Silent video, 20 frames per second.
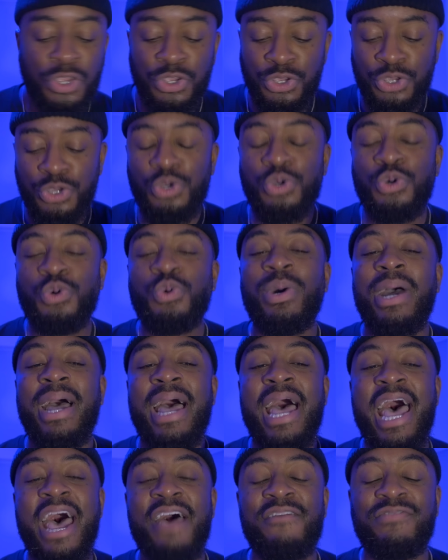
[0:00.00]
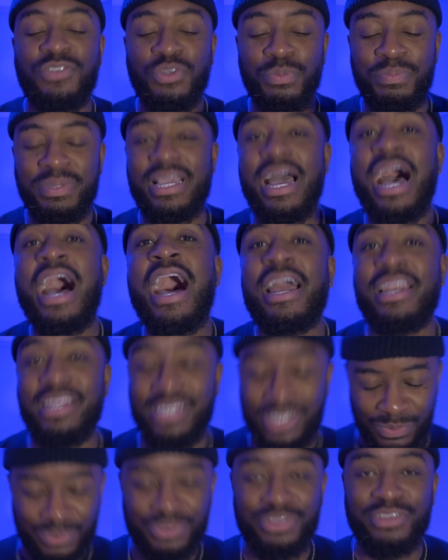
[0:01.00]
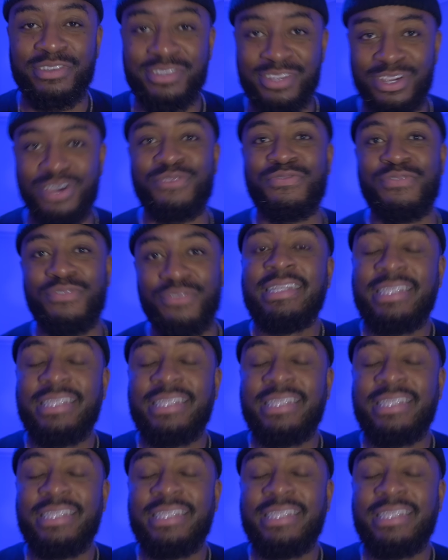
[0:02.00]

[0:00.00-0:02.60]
You have to be honest with yourself.